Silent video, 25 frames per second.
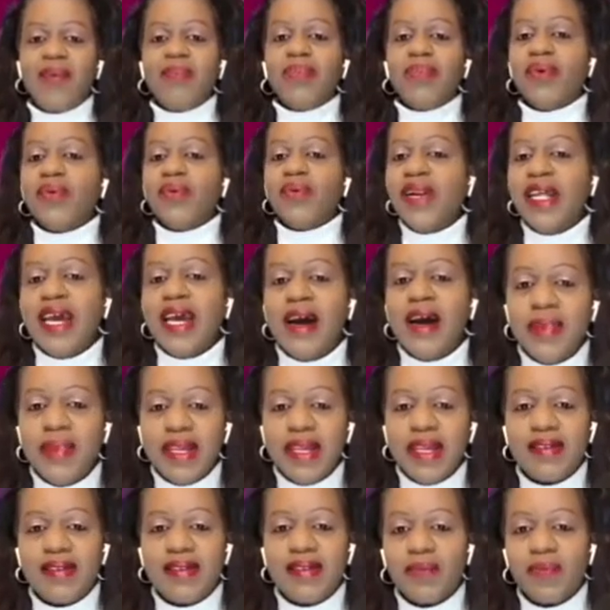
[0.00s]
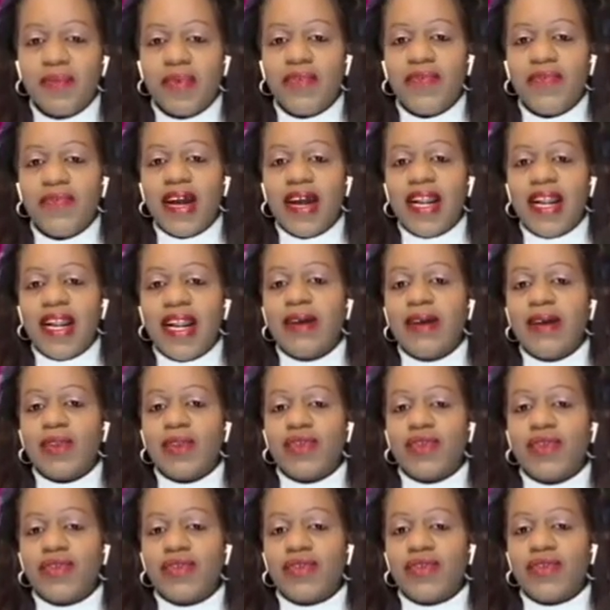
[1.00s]
yes. Really
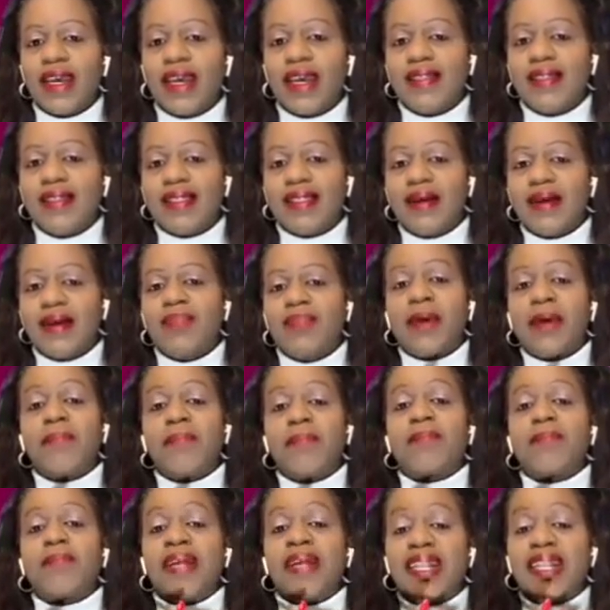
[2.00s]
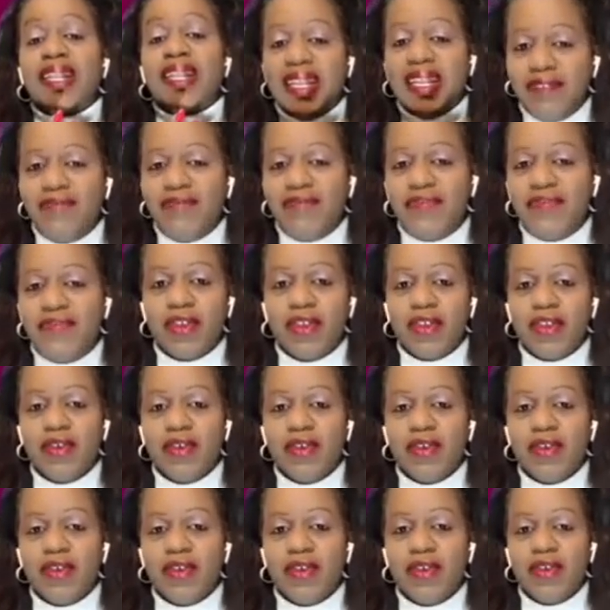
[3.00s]
amazing, Prof. I like what you say,
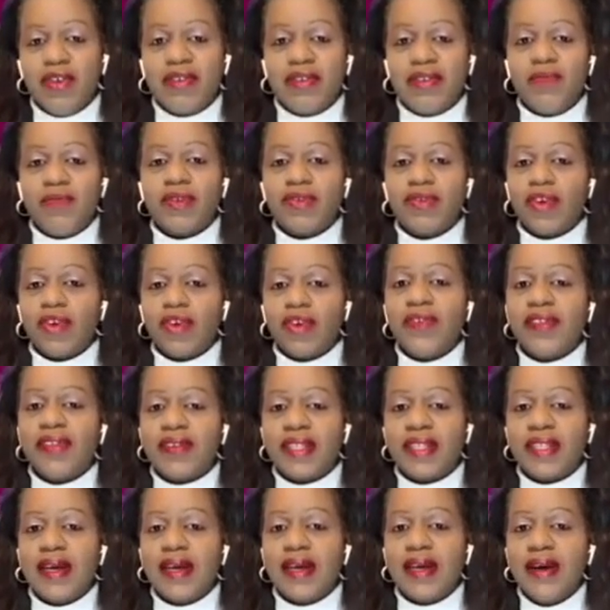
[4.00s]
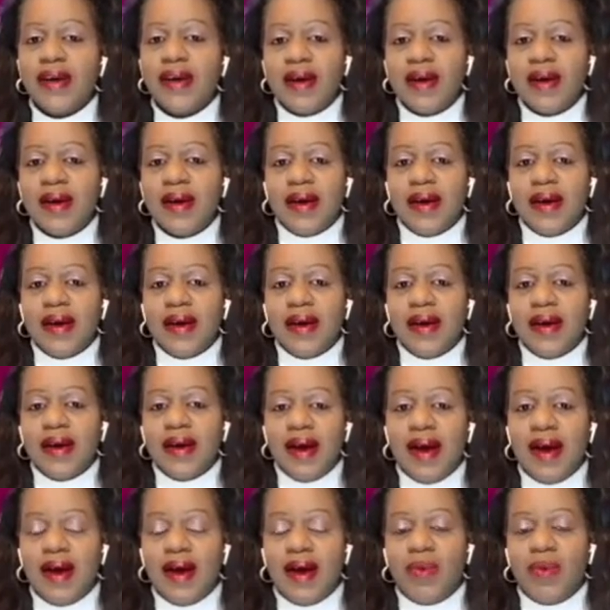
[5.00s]
the belief in yourself, because
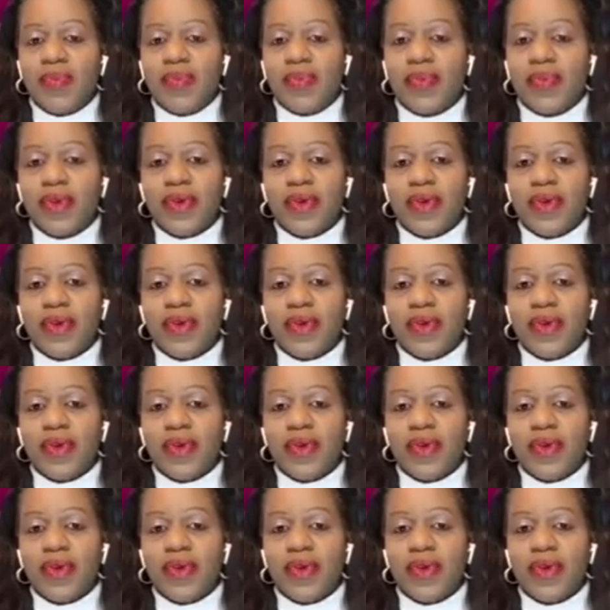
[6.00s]
obviously